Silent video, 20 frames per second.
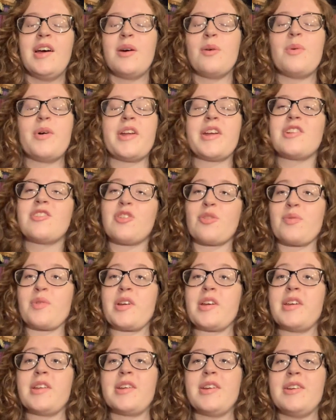wanting to
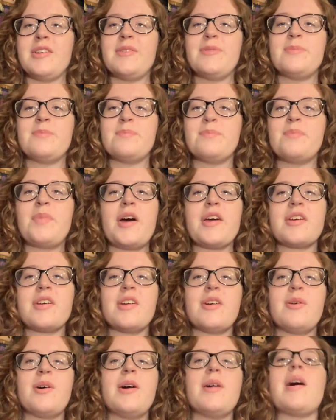read. But you
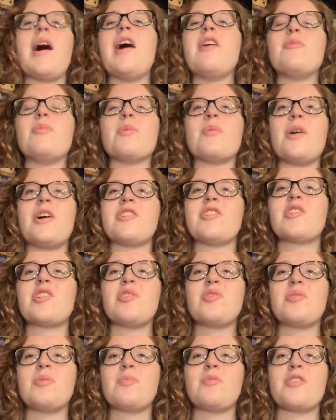know what? I've been watching
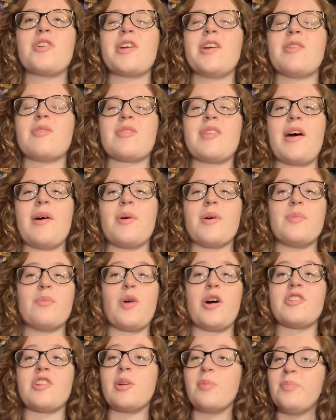YouTube for years now and
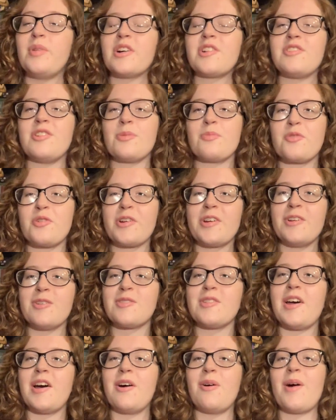watching BookTube for
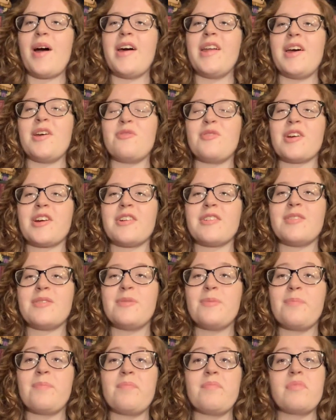years now, and I figured,
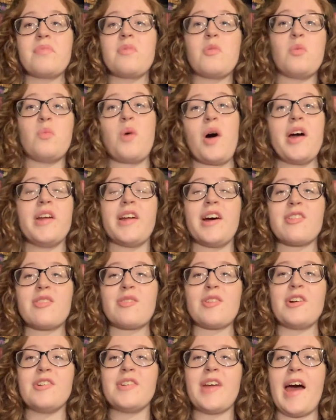why not
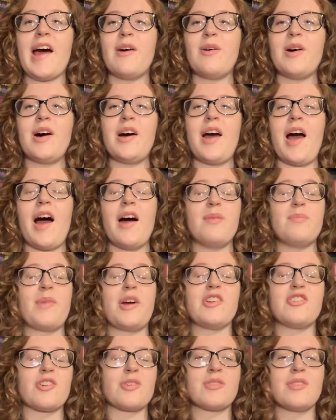start now? My
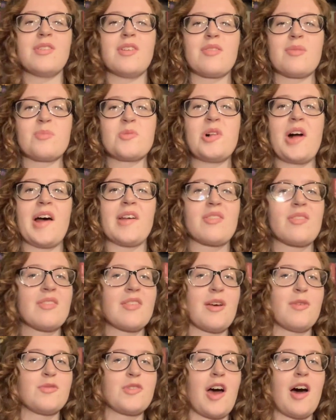journalism classes
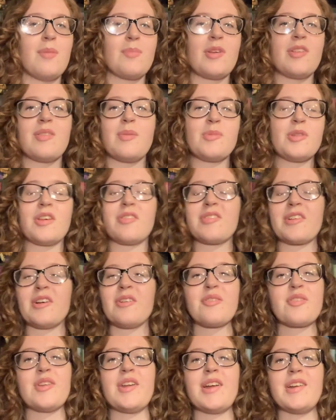have taught me some of the
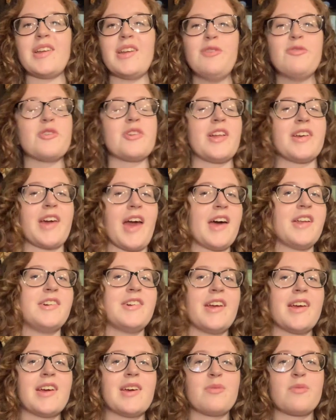skills that I need for like
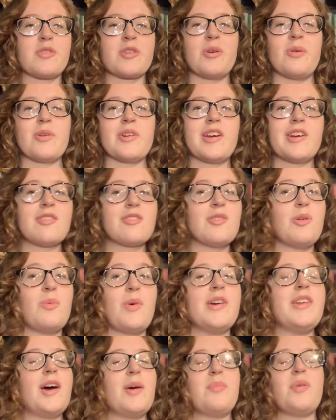editing and recording, so
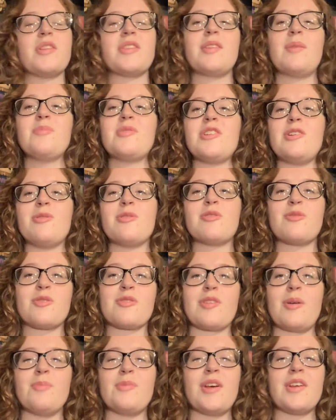why not put them to use for
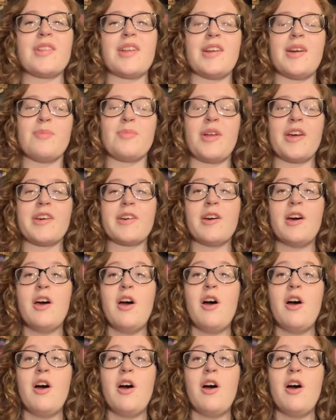something that I'm like